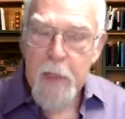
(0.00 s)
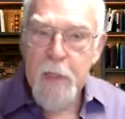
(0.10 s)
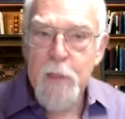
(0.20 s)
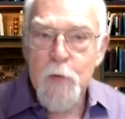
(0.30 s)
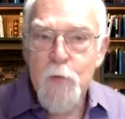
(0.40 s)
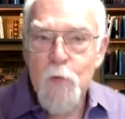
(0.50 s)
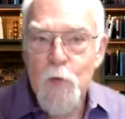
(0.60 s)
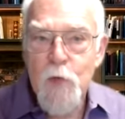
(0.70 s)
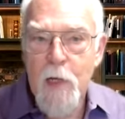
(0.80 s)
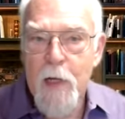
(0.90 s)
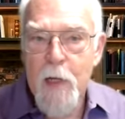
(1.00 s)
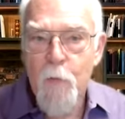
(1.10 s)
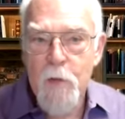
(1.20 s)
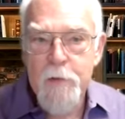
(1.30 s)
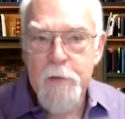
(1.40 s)
and in July,
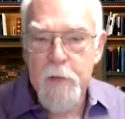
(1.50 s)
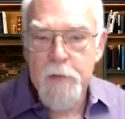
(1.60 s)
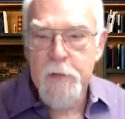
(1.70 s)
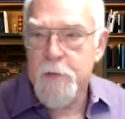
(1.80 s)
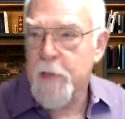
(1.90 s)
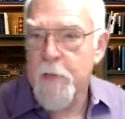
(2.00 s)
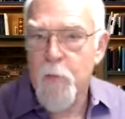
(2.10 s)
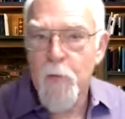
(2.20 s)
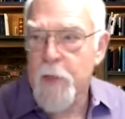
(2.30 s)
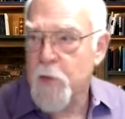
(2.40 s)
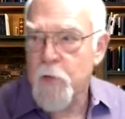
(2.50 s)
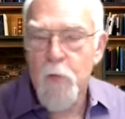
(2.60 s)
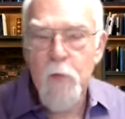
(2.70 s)
we'll start to see what we can